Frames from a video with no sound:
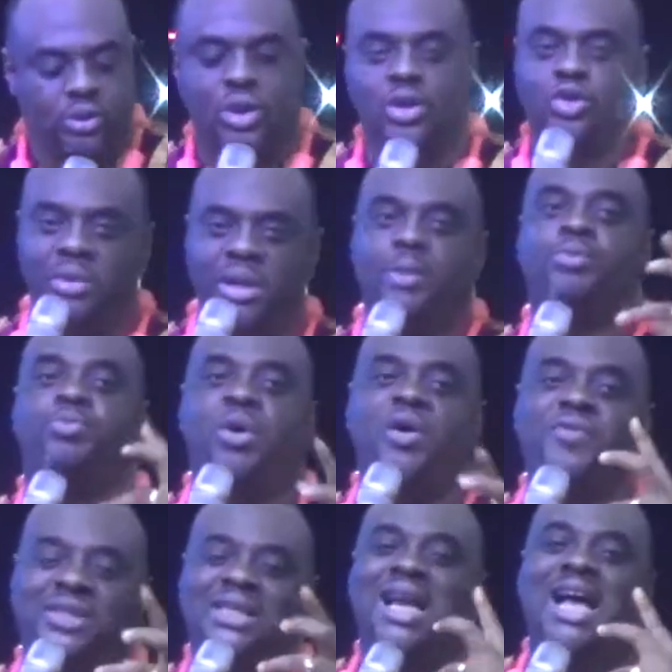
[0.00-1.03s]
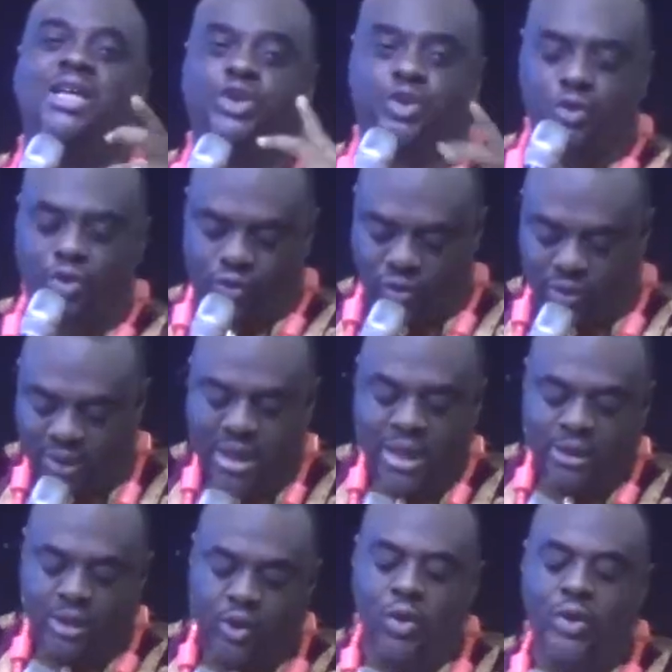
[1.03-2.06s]
Talk to me. Prophecy has two streams.
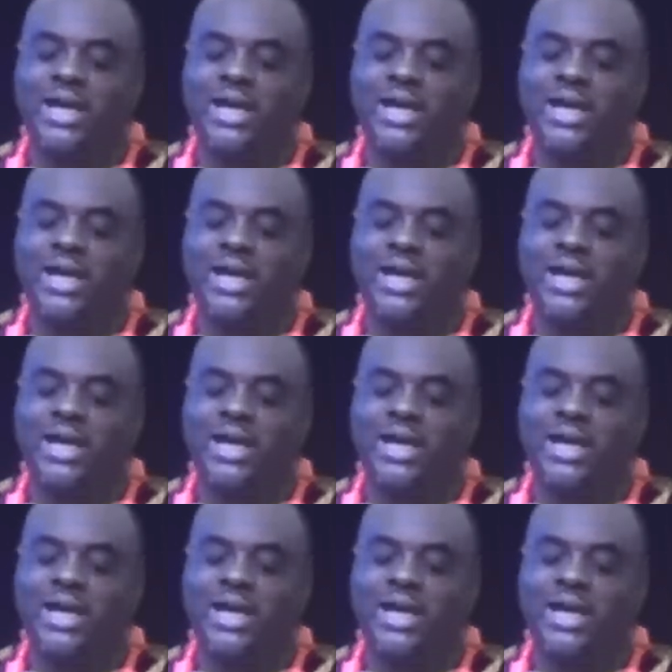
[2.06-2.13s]
Did